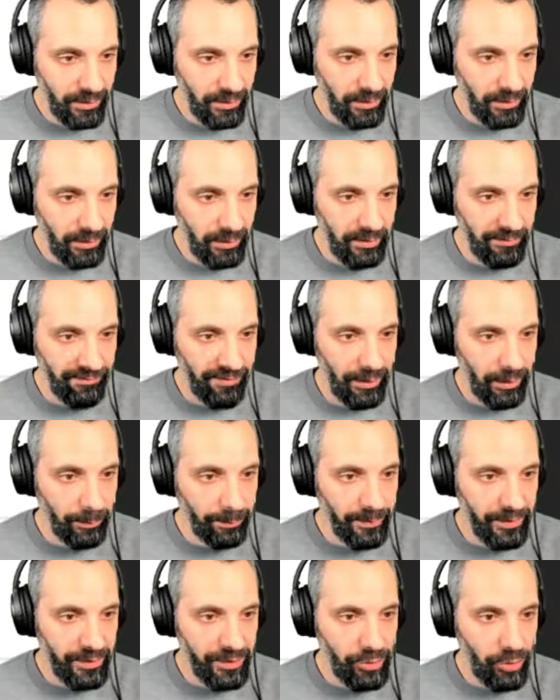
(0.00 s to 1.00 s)

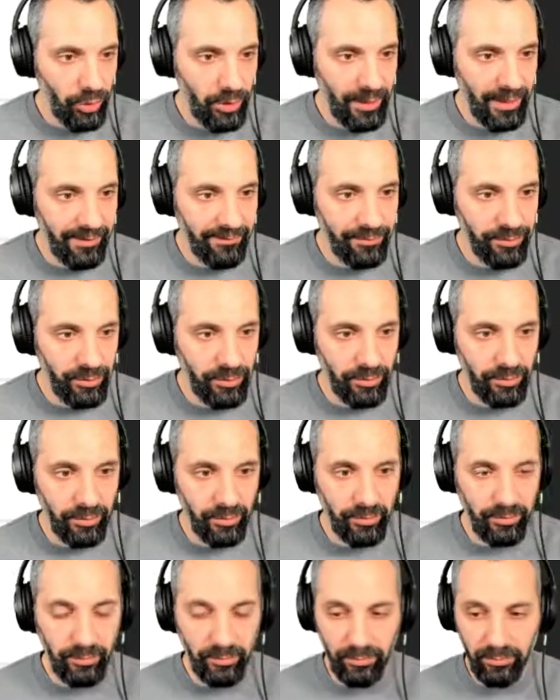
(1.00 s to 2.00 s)
developers don't have
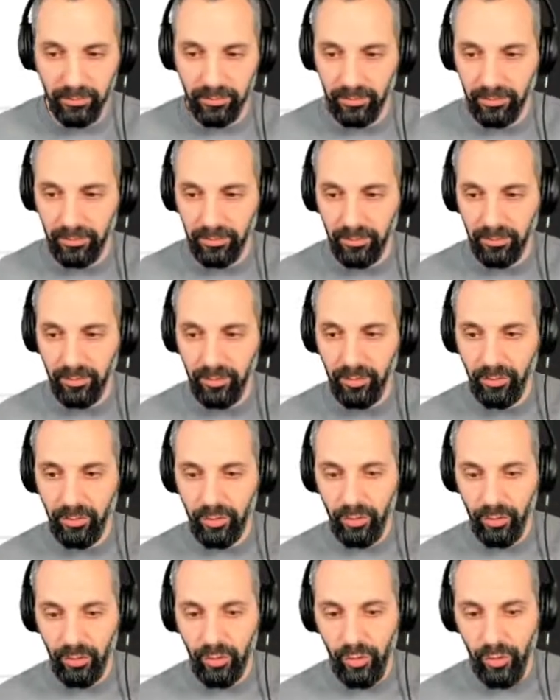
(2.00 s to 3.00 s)
to
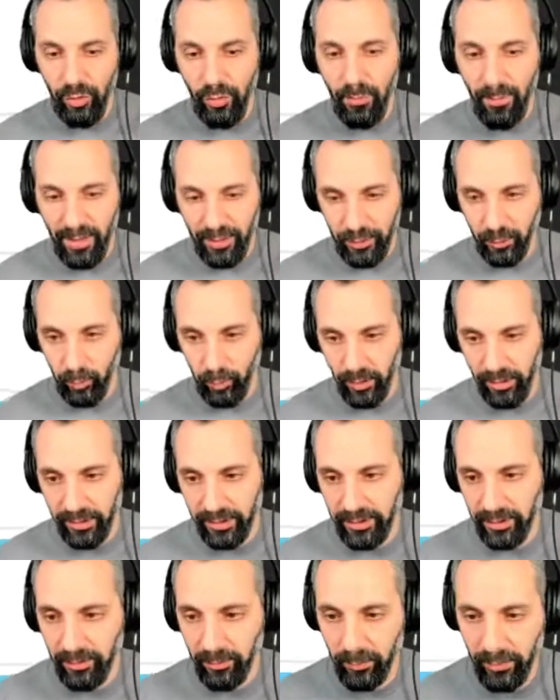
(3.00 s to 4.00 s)
do too much
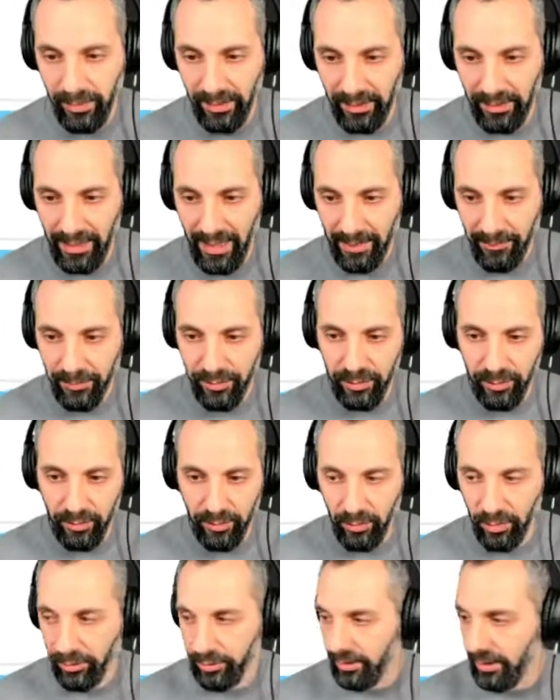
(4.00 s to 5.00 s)
work when it comes
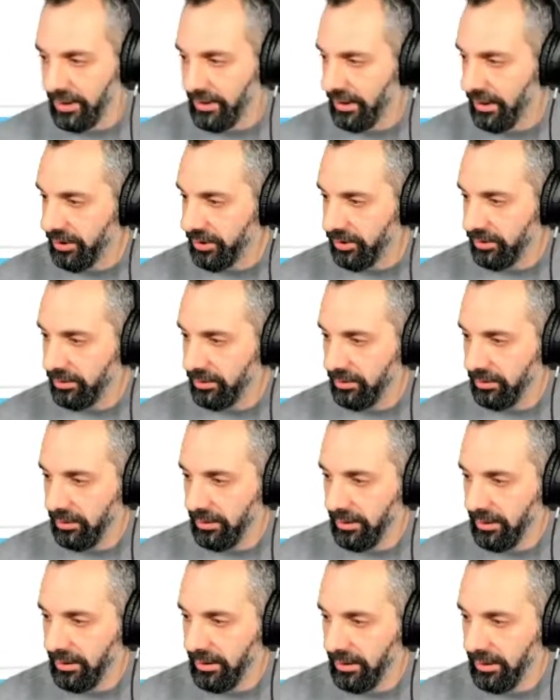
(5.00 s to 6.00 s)
to authorization.
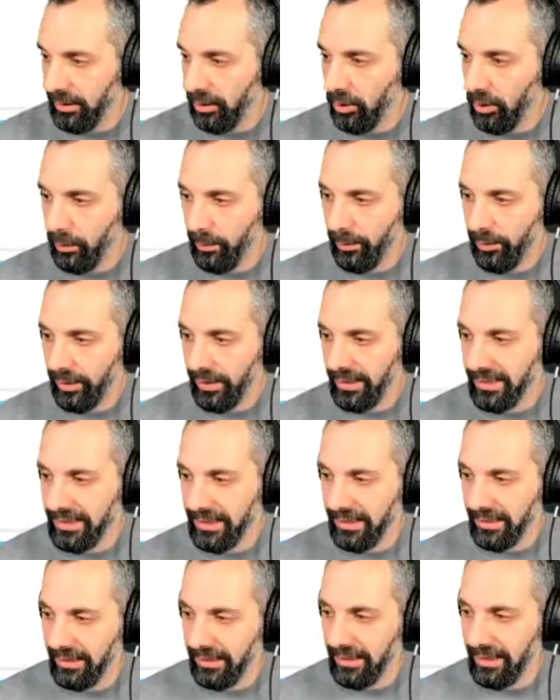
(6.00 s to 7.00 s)
The whole point is
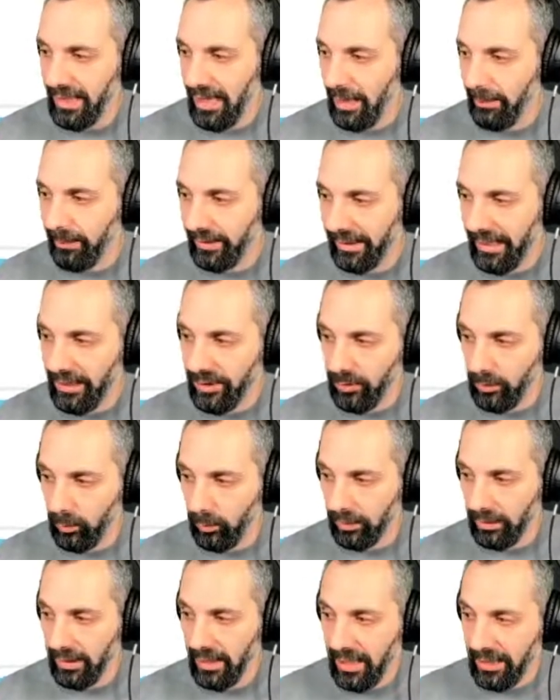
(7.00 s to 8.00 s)
that the application
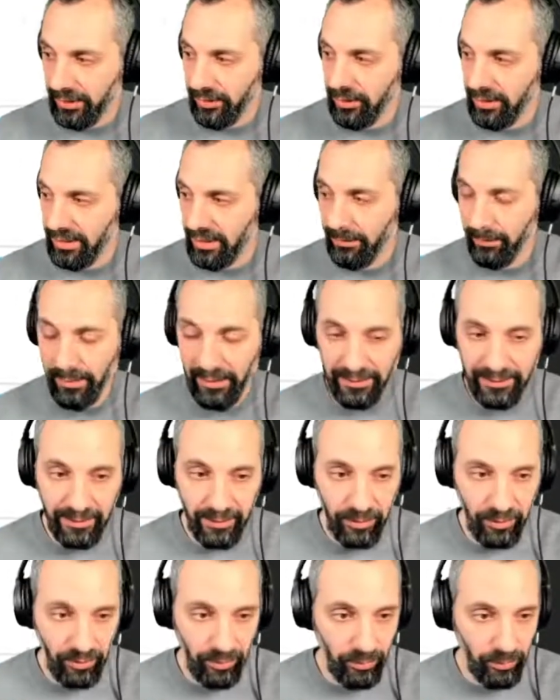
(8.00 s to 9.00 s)
will grant users the ability
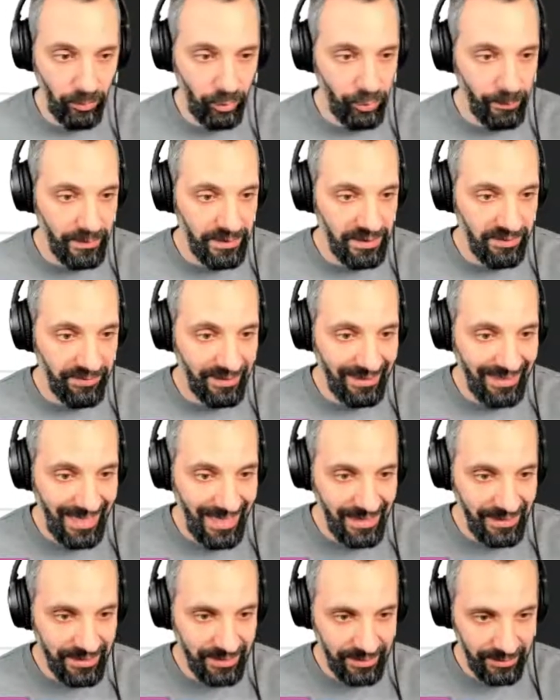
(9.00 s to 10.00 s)
to do specific
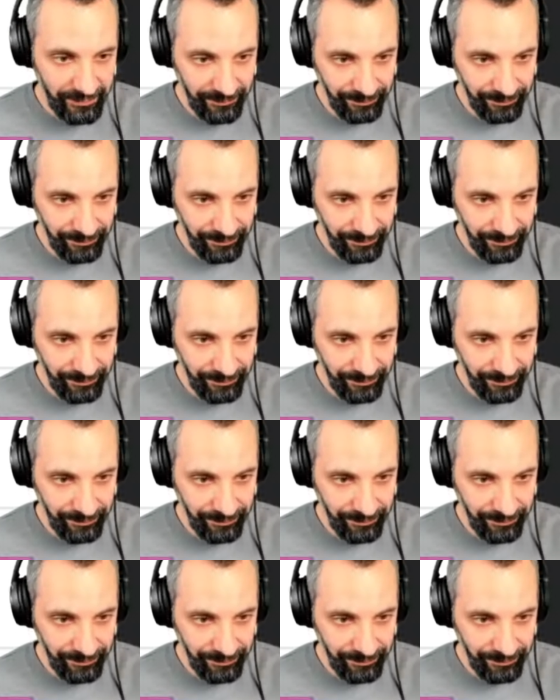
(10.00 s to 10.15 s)
tasks